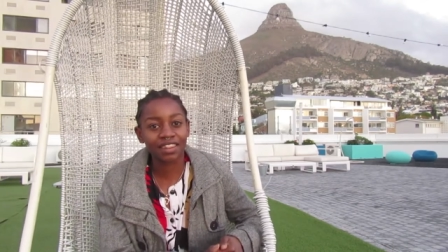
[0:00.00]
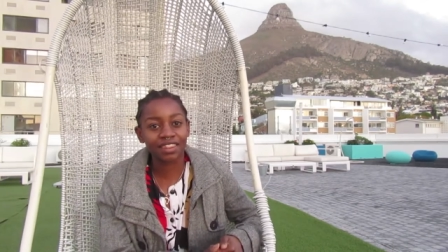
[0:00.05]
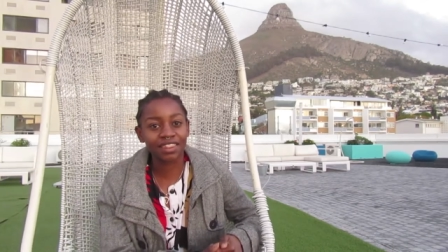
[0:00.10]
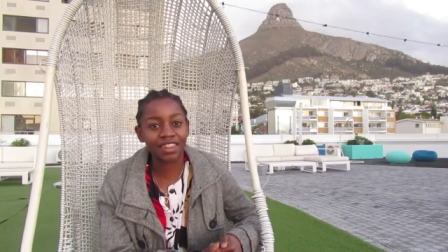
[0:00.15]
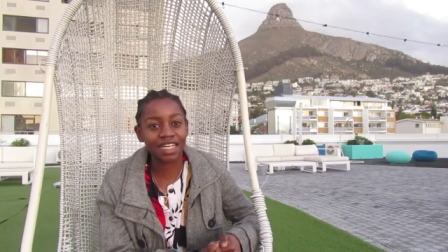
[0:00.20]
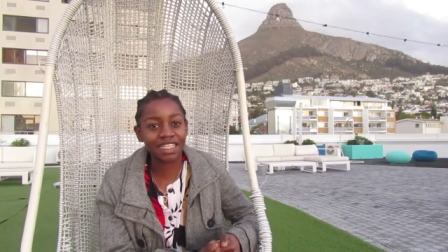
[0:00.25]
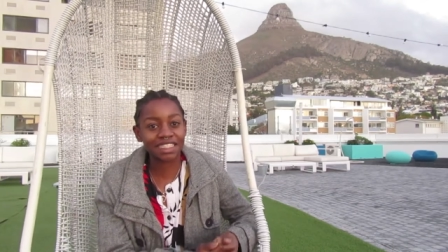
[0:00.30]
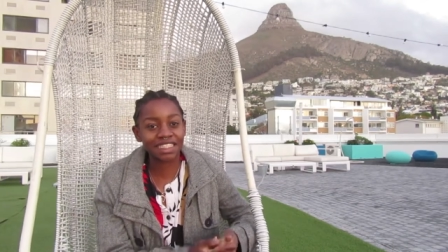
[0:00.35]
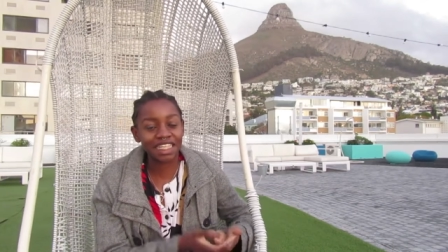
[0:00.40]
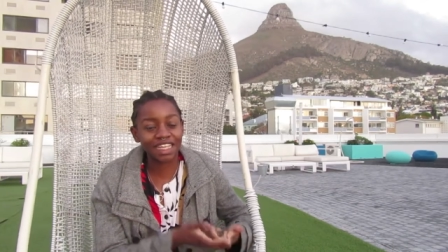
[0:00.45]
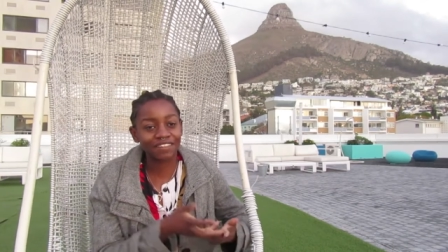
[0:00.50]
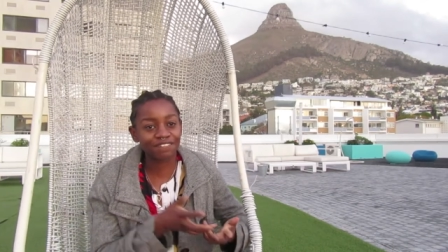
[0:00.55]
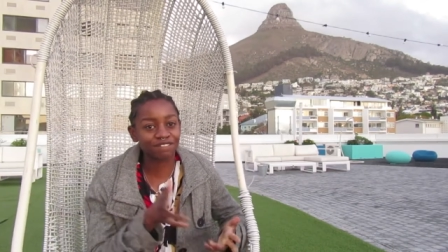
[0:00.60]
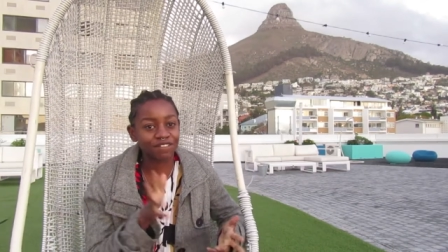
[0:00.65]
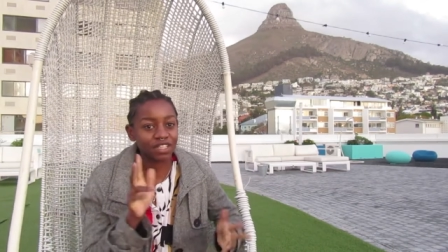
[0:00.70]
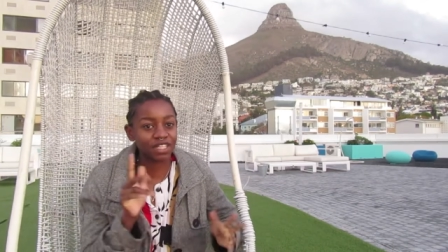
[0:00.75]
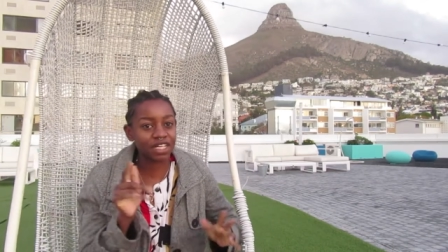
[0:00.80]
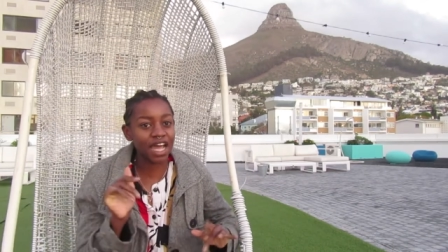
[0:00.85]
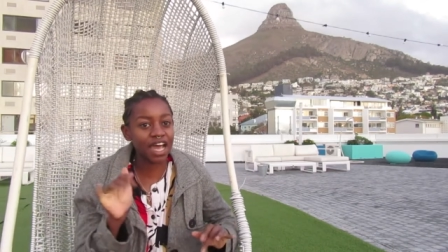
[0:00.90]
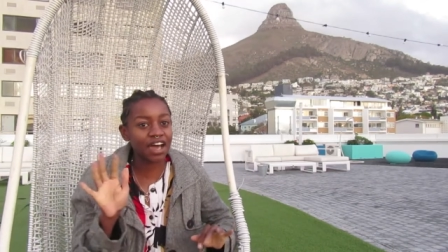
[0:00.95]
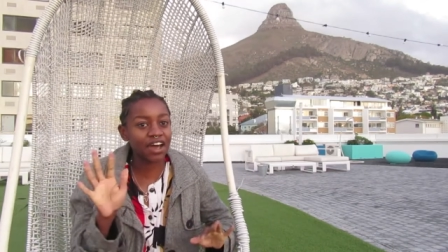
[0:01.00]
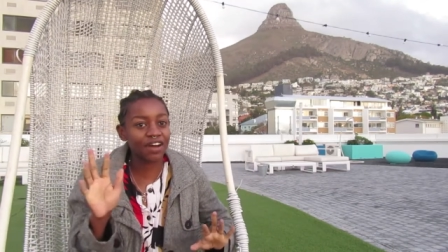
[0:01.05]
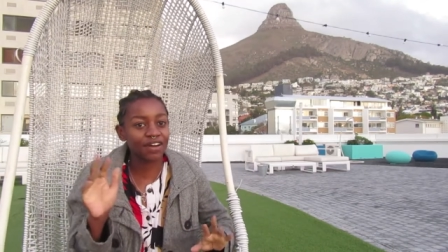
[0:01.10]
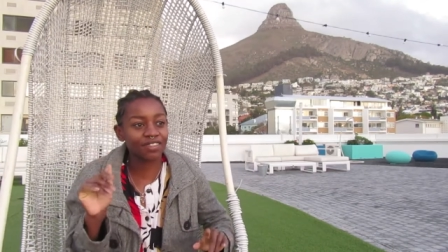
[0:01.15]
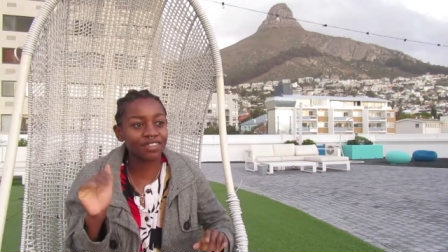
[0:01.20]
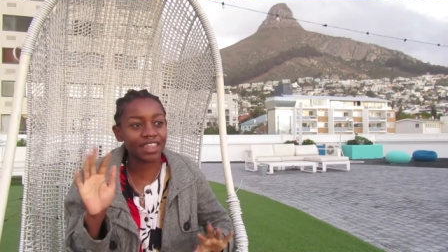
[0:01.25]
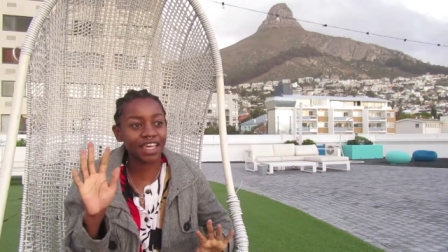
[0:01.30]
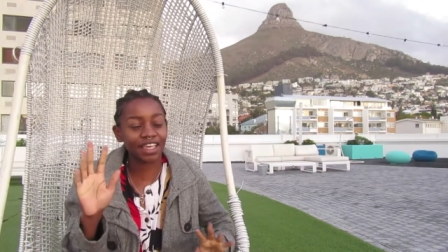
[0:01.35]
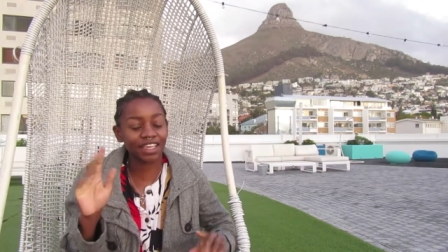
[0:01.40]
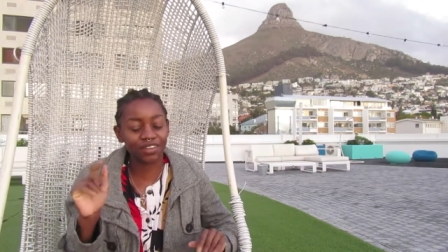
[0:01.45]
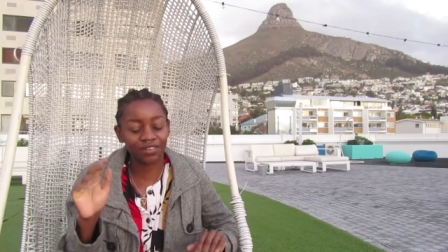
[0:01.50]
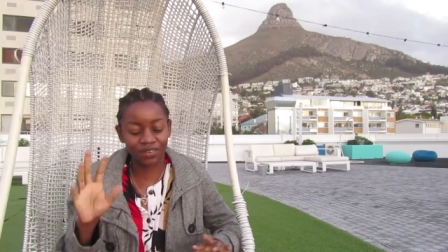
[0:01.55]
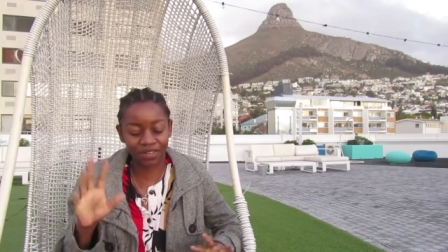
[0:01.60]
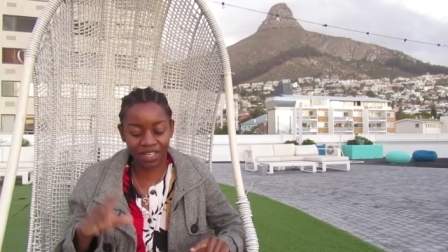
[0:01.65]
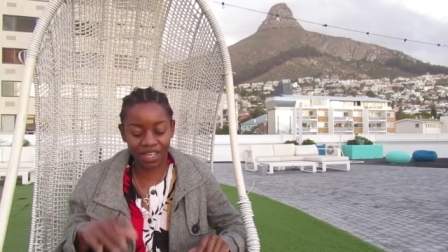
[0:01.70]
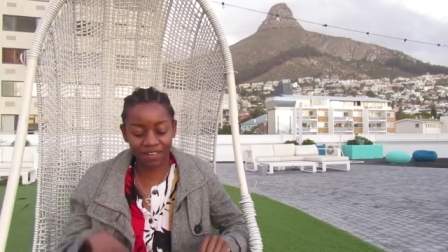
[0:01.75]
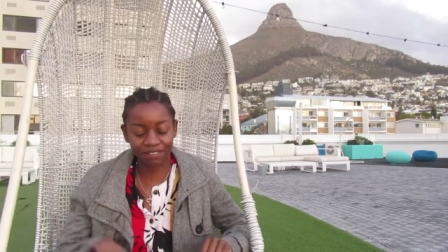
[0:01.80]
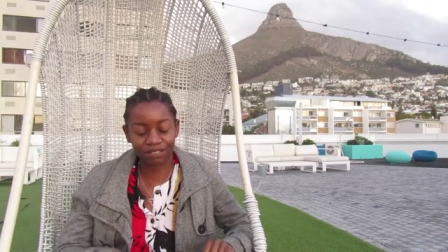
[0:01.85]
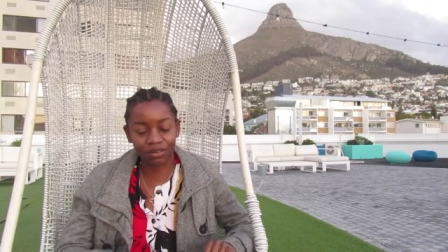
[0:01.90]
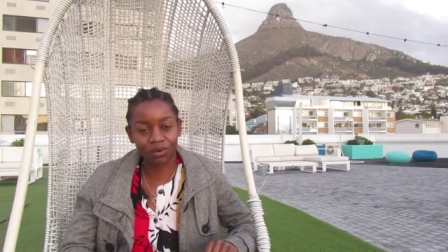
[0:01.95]
That's it for now. Thank you
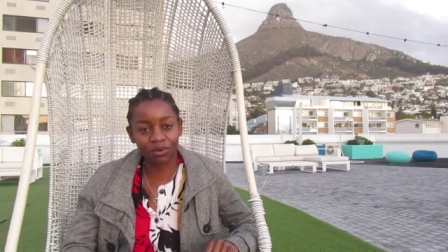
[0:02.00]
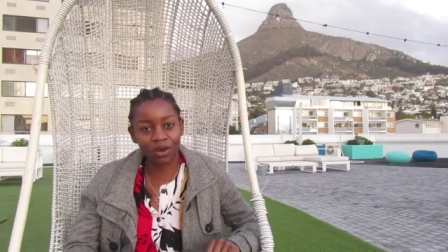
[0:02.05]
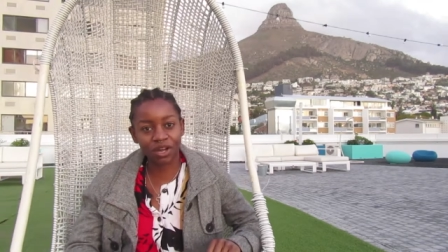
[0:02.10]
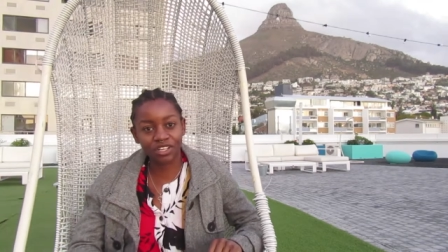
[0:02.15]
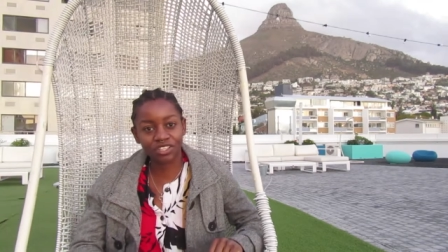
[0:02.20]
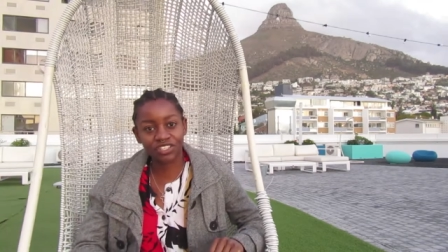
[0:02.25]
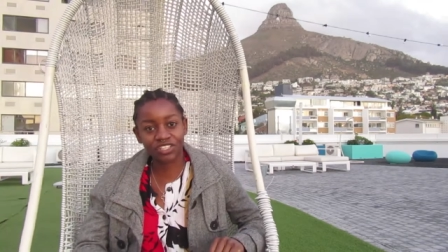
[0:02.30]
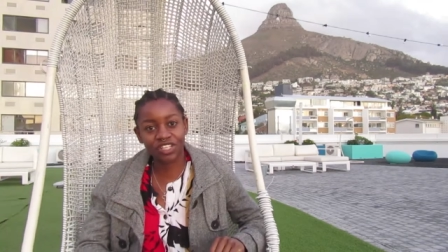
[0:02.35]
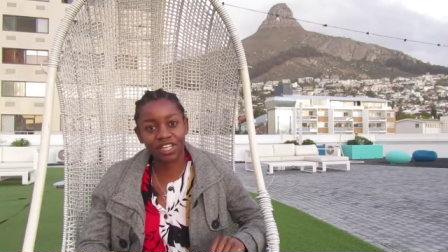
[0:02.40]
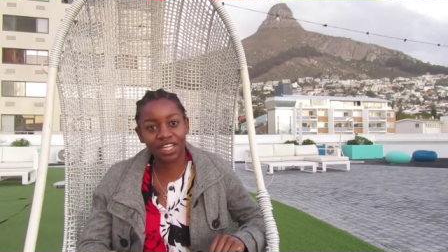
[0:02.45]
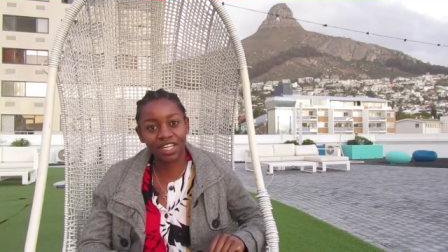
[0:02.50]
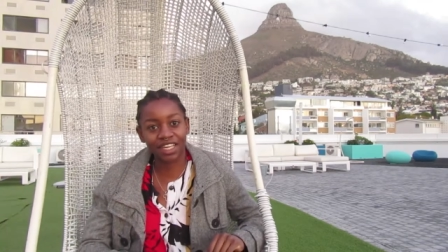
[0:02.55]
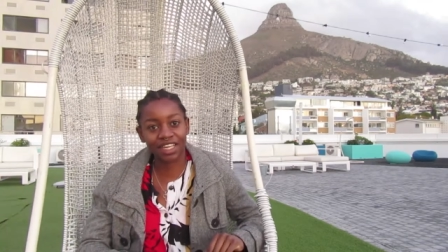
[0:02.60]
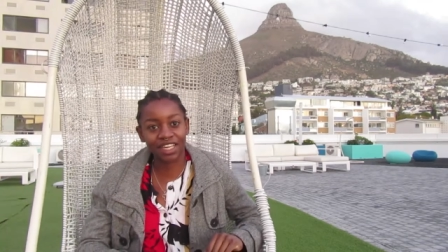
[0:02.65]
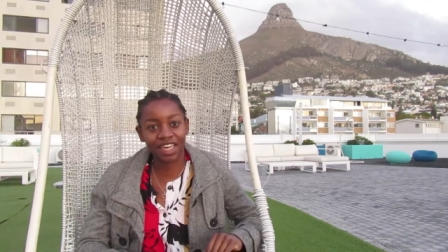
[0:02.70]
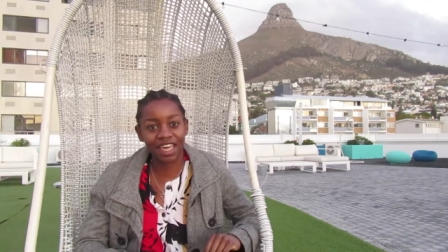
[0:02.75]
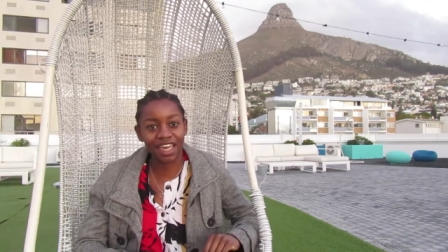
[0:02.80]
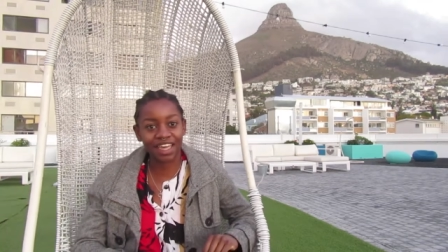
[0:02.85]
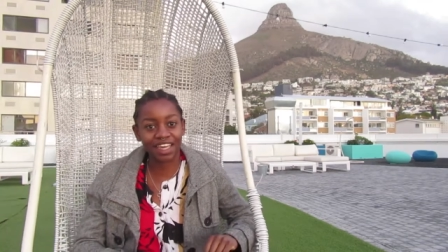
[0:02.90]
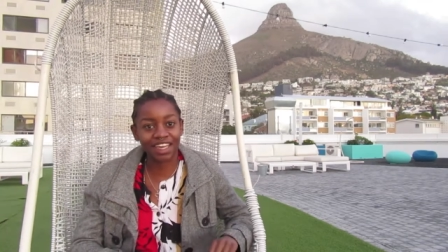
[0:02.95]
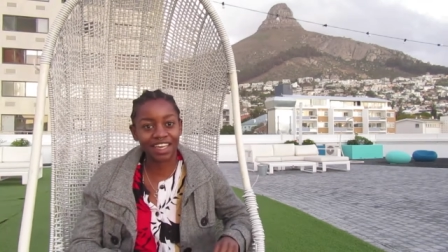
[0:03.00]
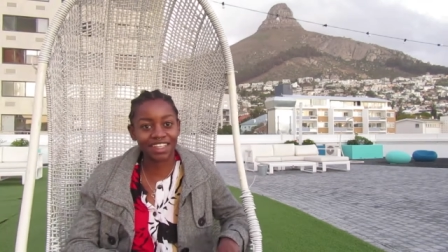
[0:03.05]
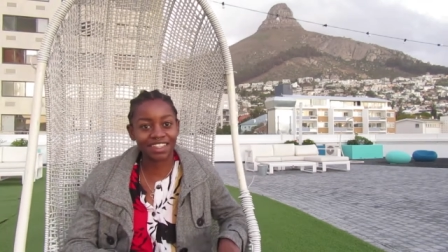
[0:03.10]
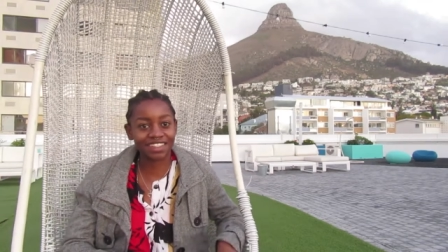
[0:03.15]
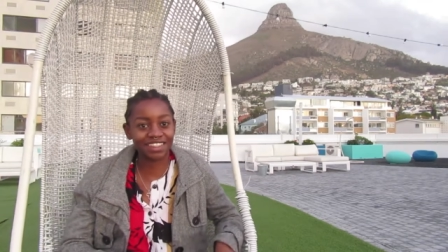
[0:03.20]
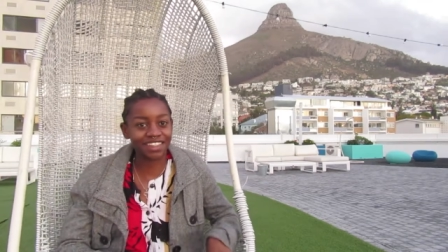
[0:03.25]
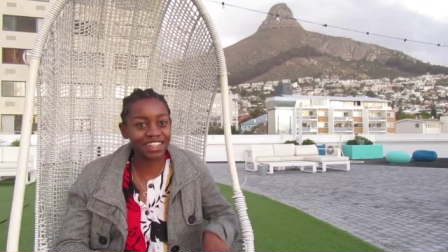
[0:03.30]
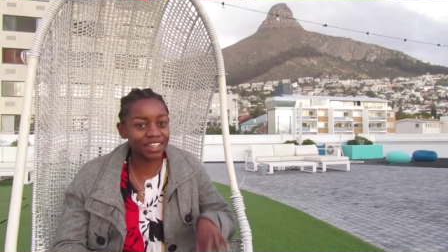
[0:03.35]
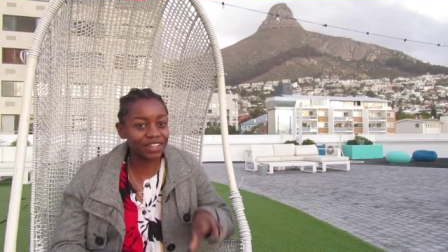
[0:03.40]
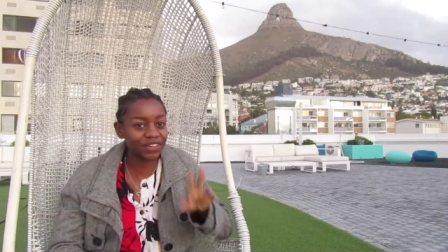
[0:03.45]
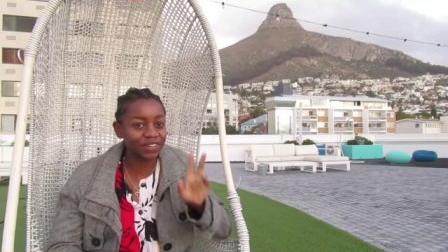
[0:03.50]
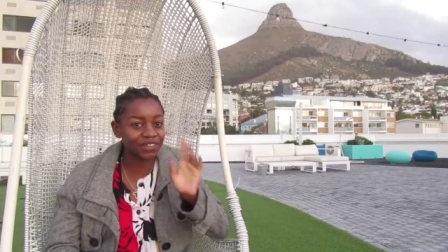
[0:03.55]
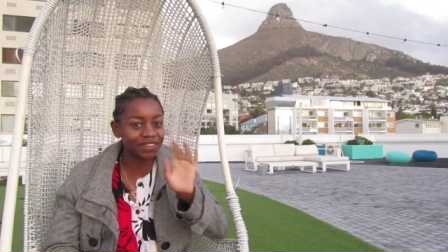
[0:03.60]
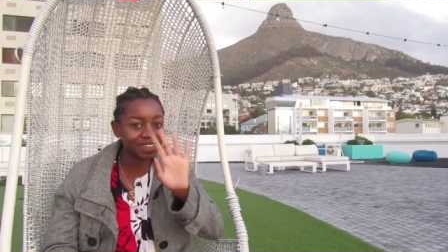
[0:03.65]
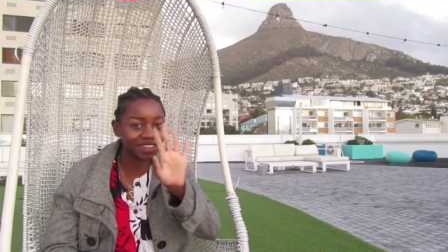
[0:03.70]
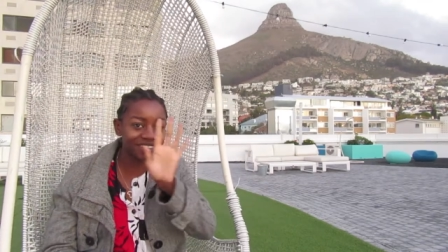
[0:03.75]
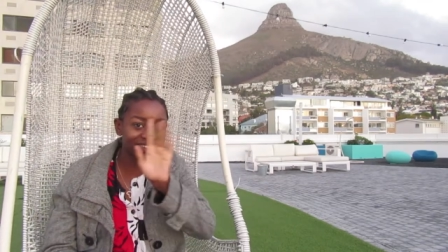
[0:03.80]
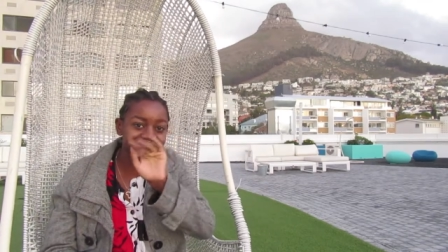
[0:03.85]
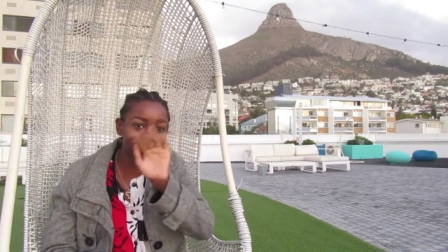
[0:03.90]
again for watching and stay golden.